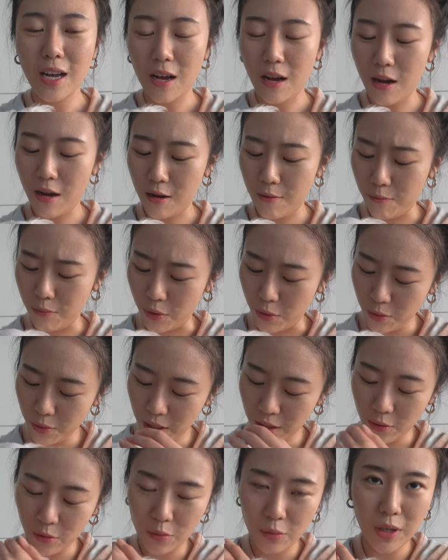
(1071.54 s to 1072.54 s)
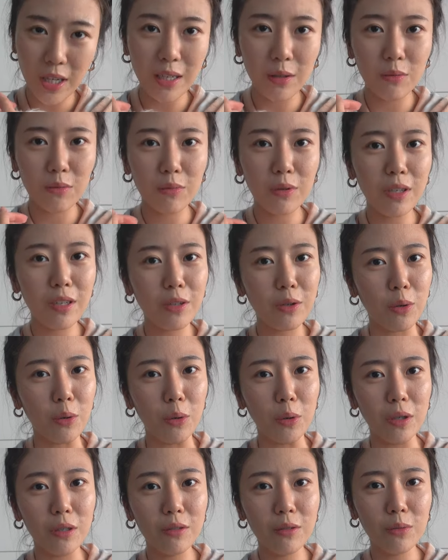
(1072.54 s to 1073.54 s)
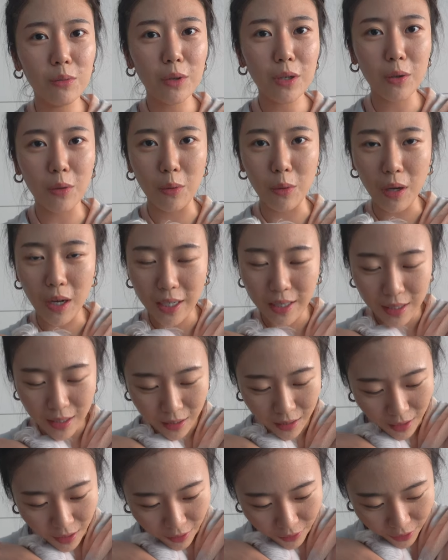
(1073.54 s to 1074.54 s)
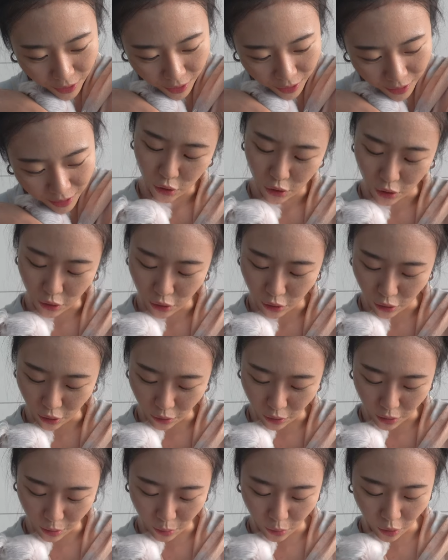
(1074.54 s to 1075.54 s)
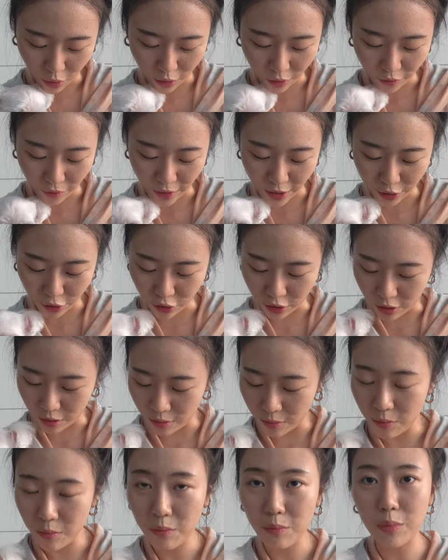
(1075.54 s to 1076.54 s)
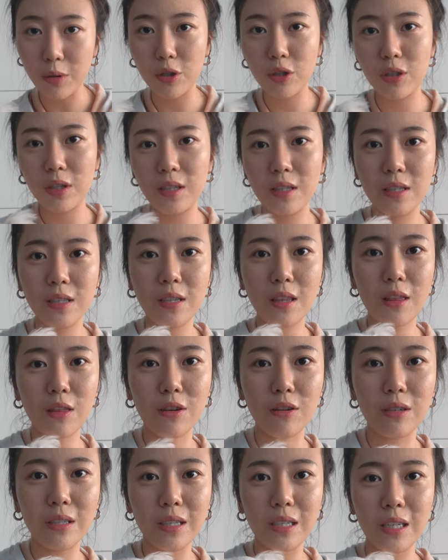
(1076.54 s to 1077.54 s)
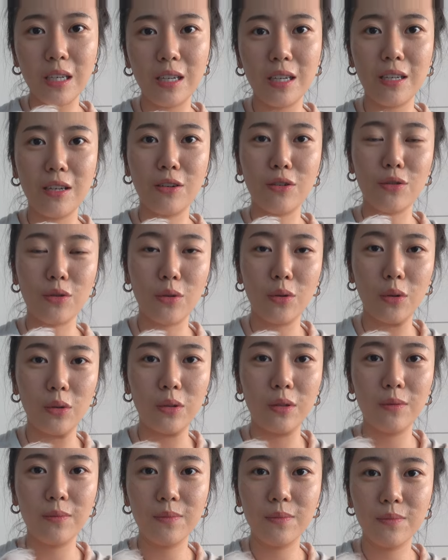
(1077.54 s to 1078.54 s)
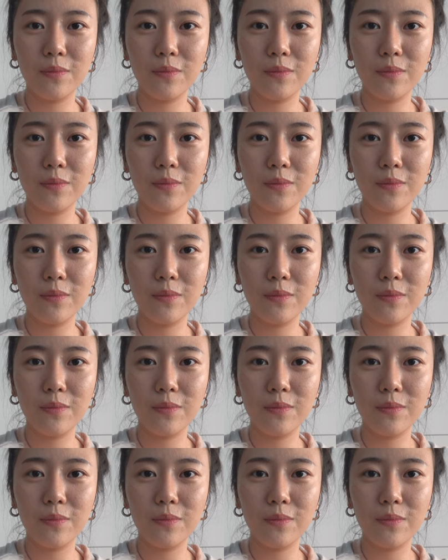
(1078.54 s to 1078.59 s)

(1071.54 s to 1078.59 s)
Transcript: Um, but we, we, we cool, we cool. I still love her. Should show her more affection. But she's thirteen years old.